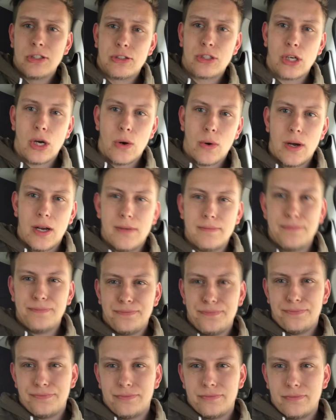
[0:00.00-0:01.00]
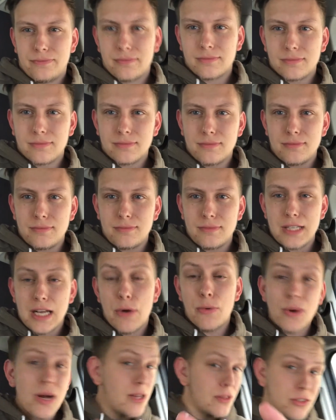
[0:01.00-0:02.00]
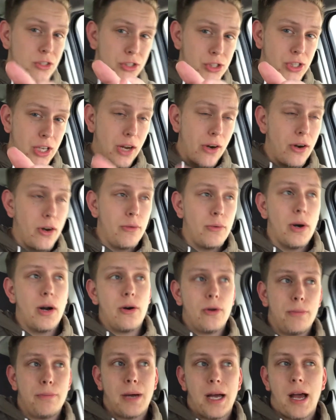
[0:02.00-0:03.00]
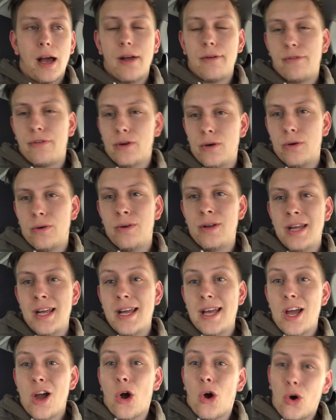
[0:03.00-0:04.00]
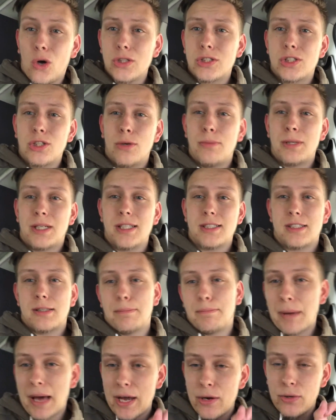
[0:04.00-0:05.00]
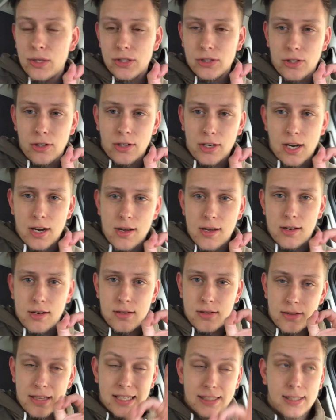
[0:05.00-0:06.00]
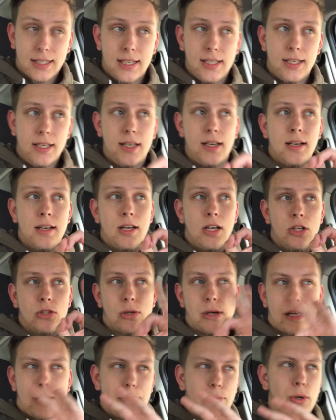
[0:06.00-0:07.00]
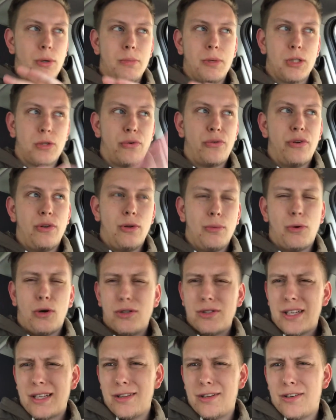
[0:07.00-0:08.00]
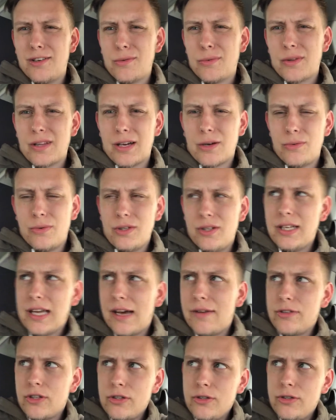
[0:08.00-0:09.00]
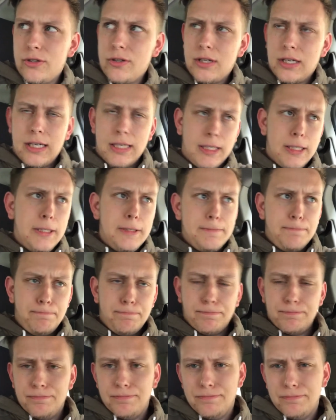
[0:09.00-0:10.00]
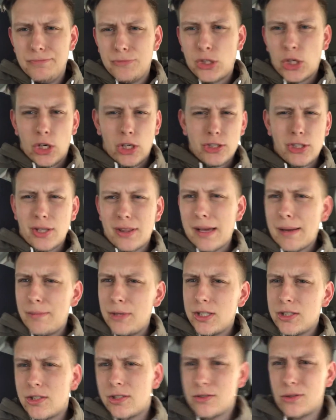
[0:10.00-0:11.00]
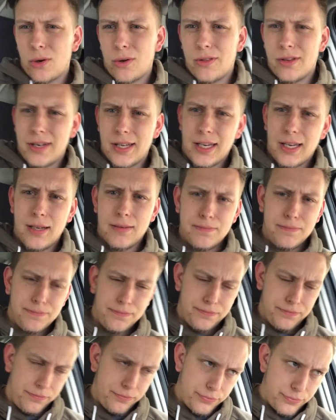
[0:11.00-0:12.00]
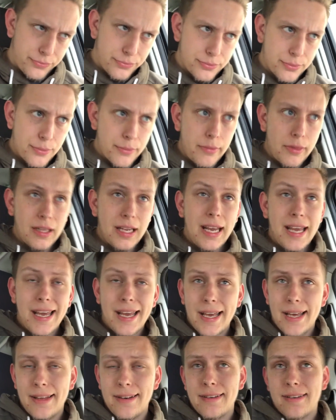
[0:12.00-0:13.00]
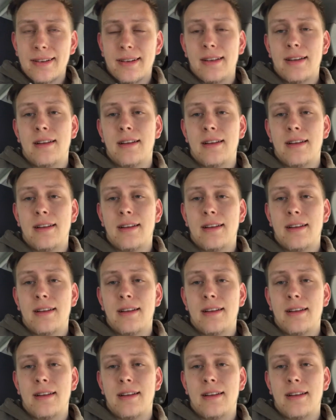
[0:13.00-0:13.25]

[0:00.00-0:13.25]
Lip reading: So I'd rather just carry around my iPhone. Also, because the battery is good on it, that's key. So I can pretty much film all day long without really having to charge it that much during the day. And